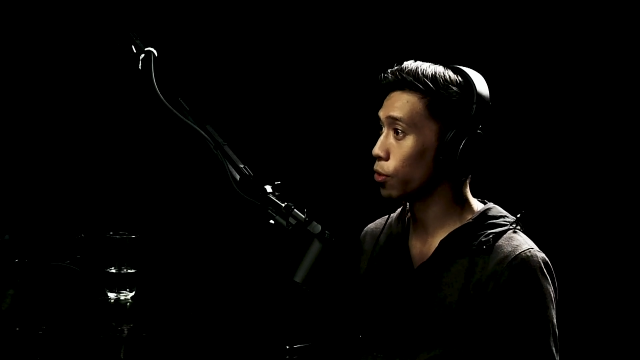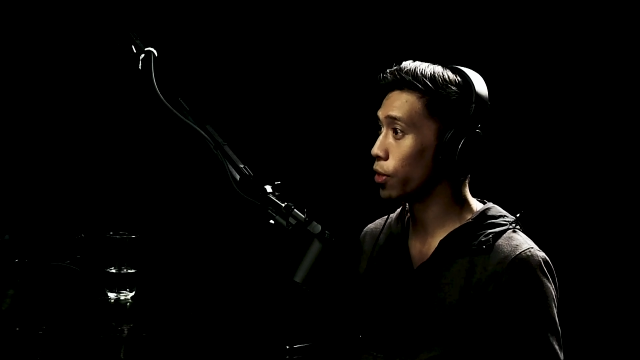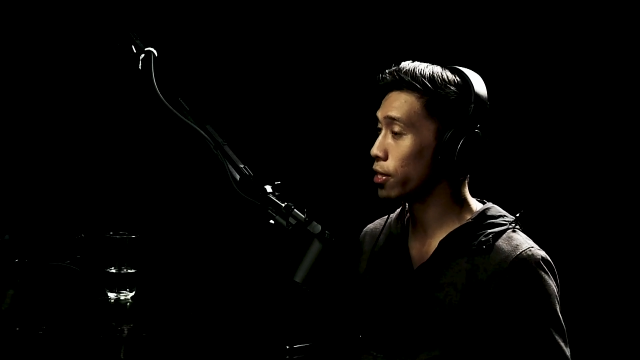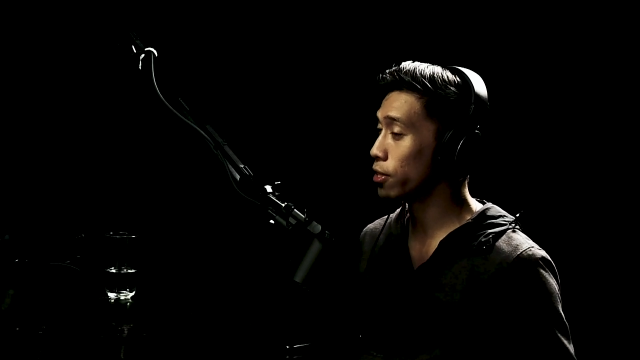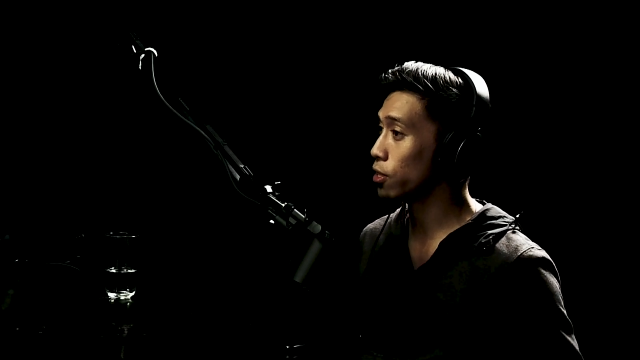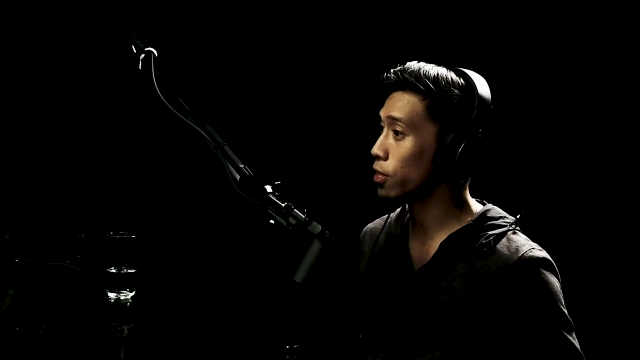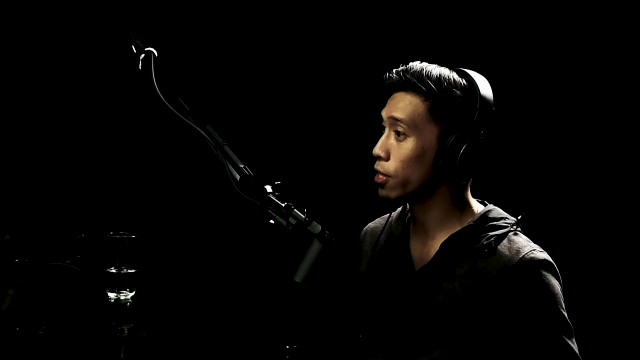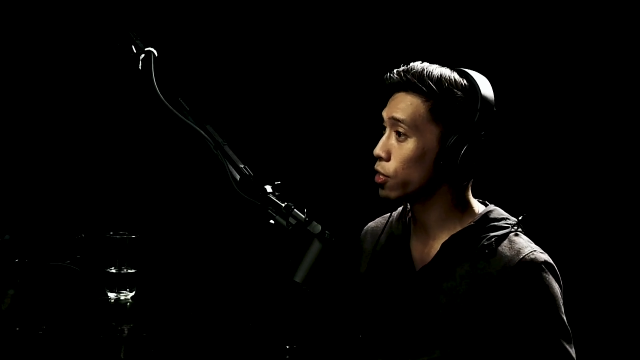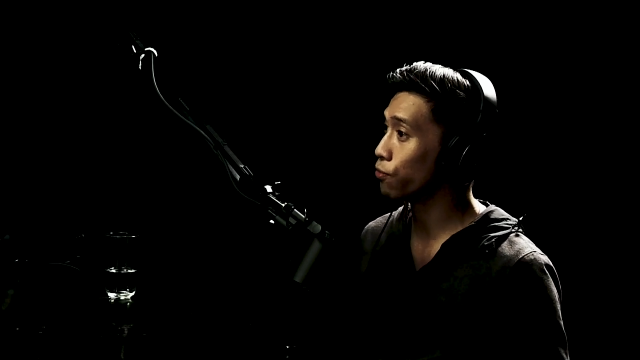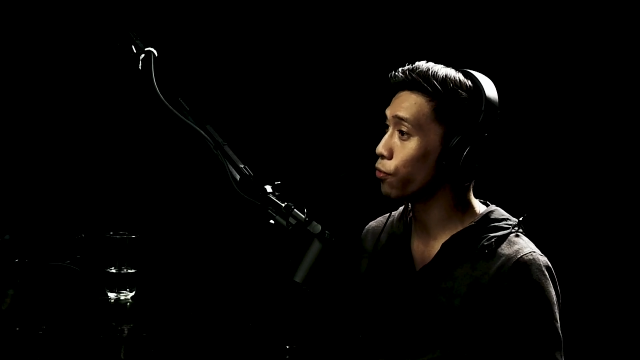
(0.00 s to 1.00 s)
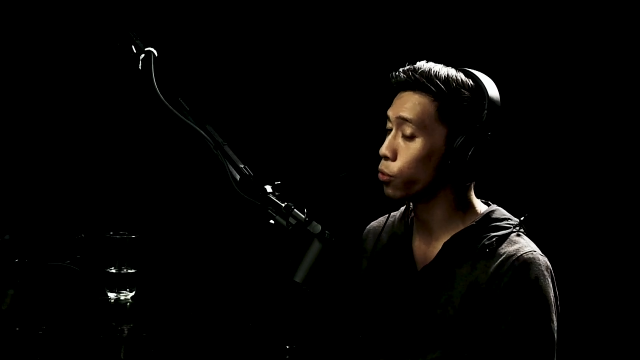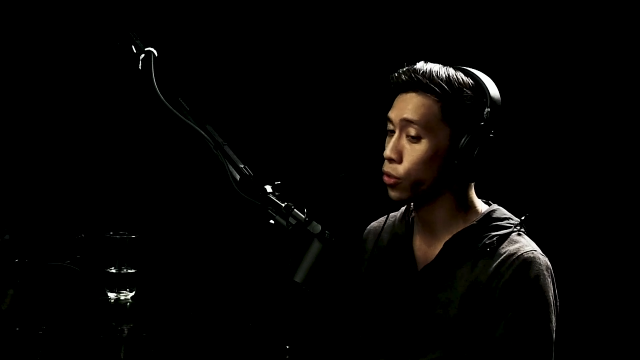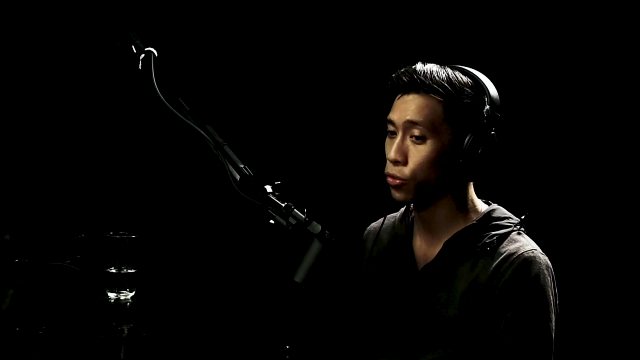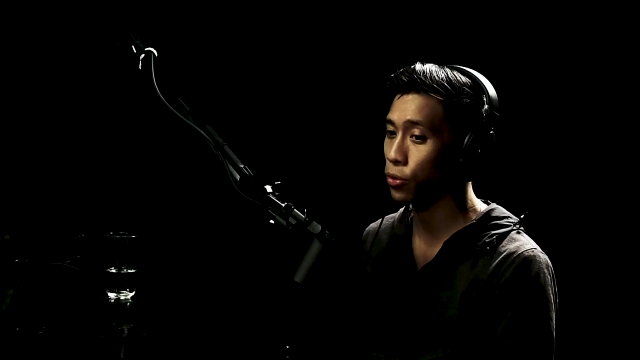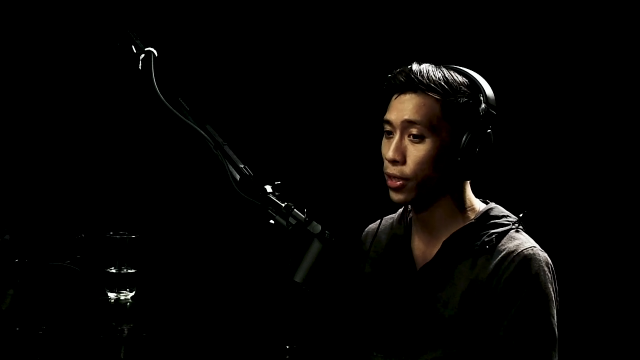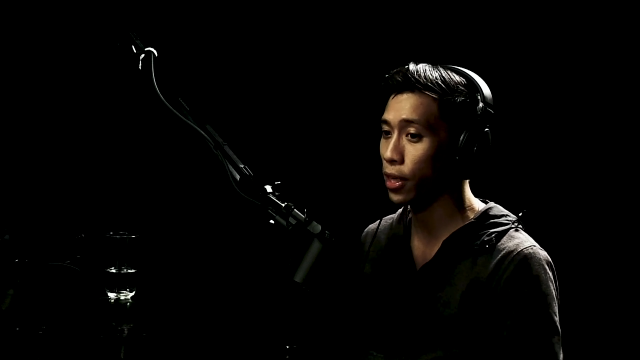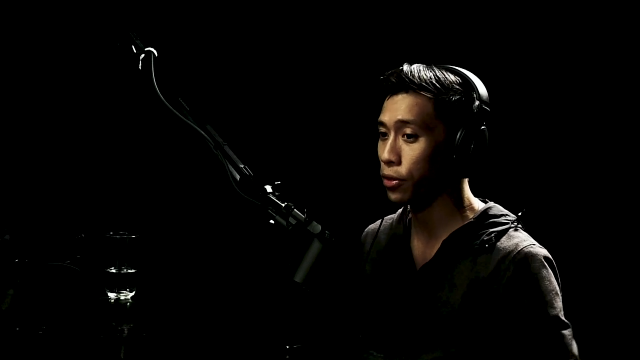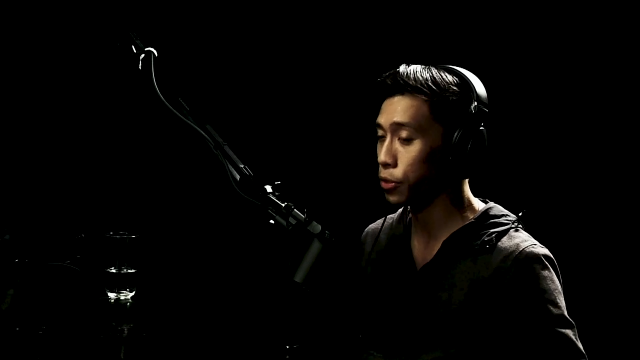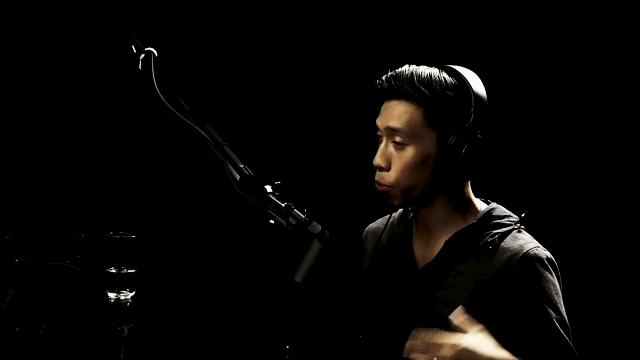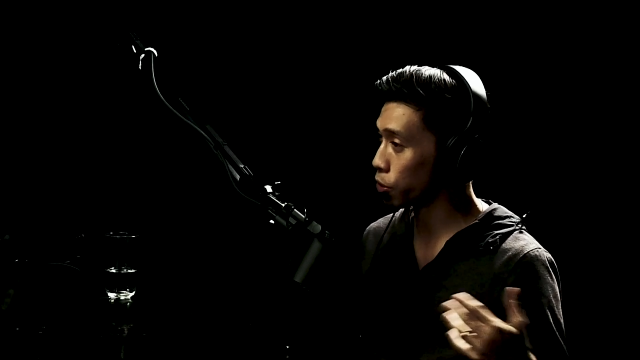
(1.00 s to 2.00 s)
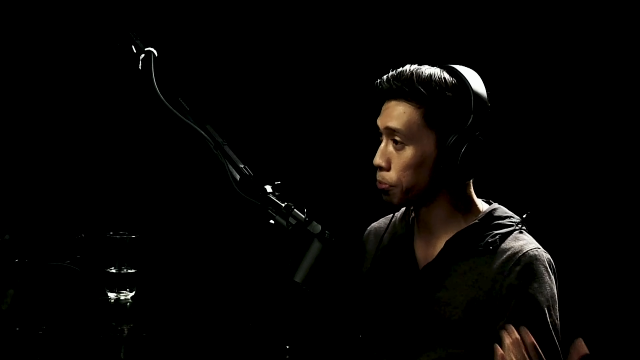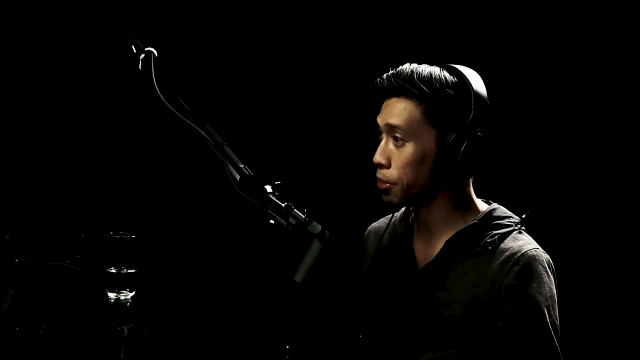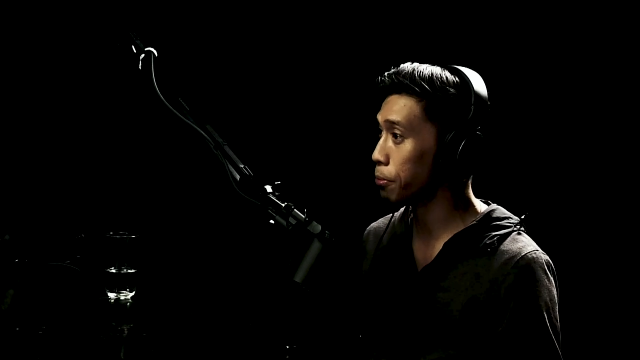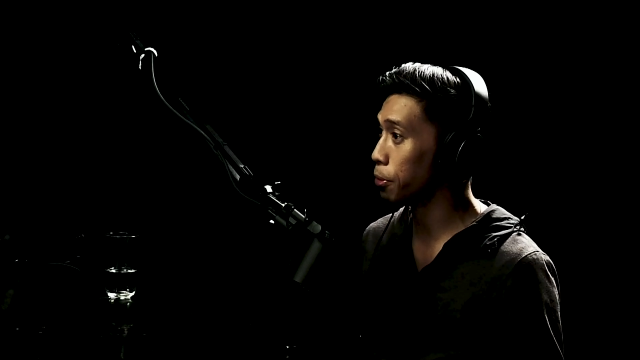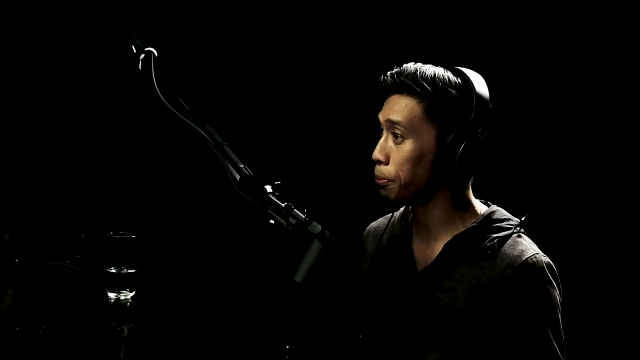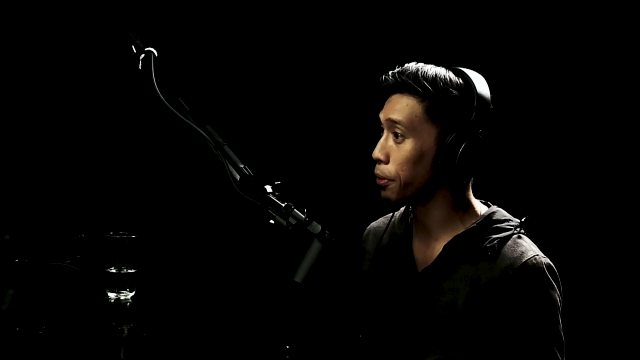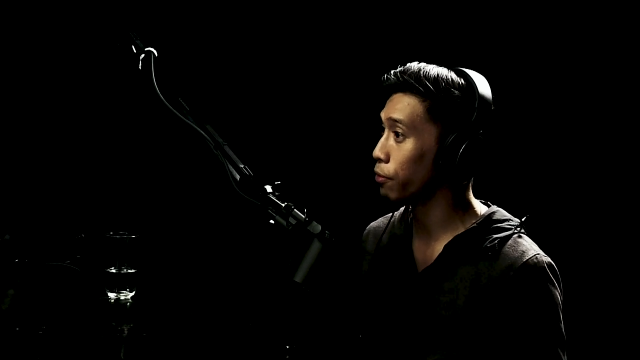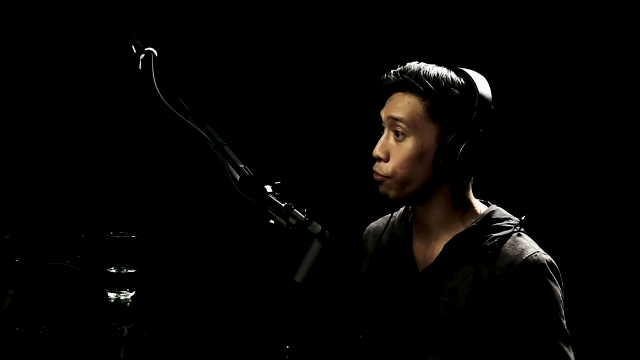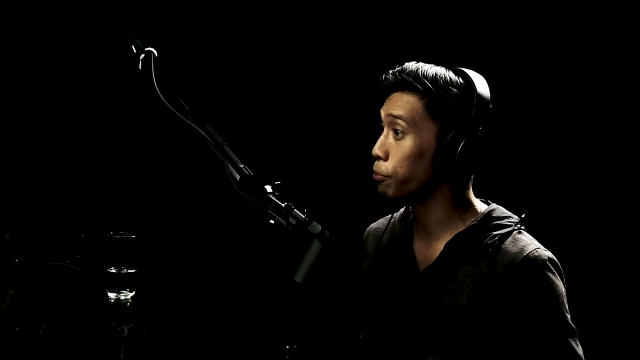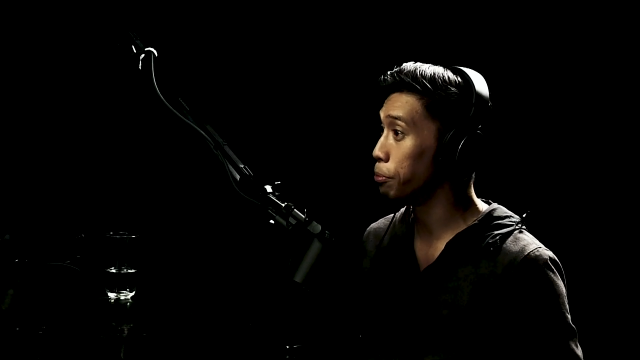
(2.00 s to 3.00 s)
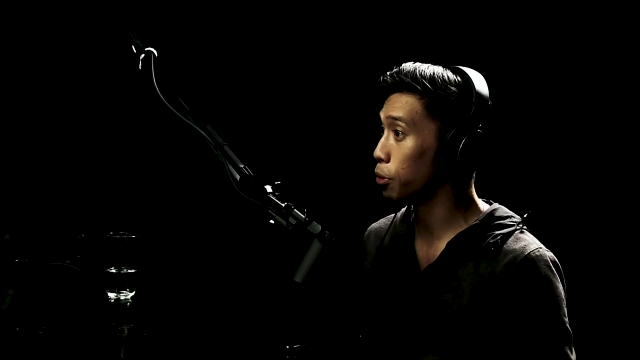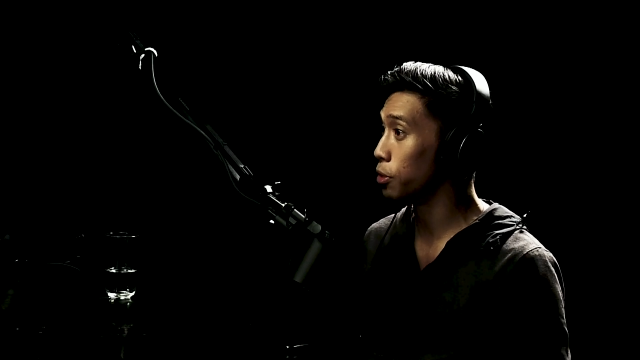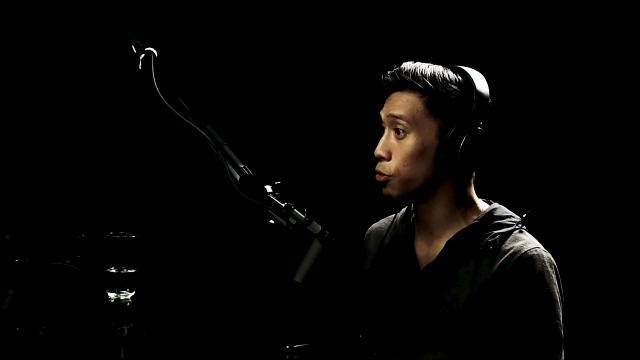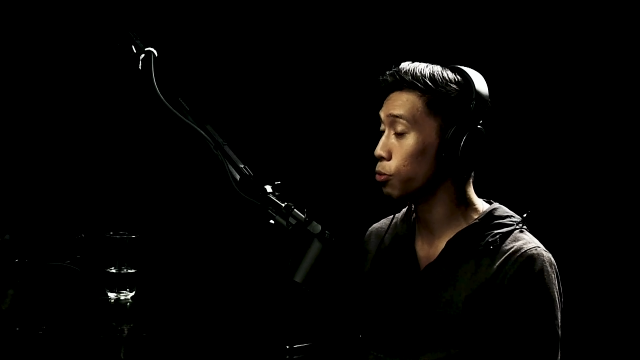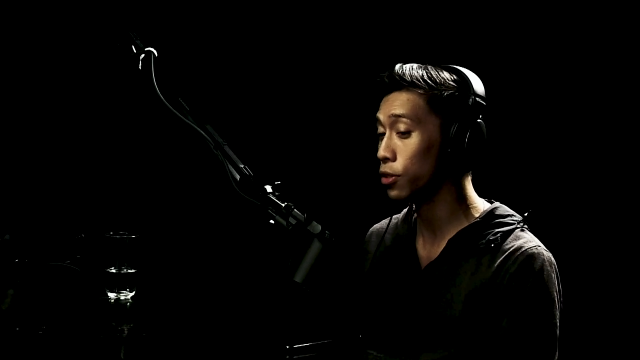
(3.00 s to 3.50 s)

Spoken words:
that's his focus right now, and he wants to be able to play football as well.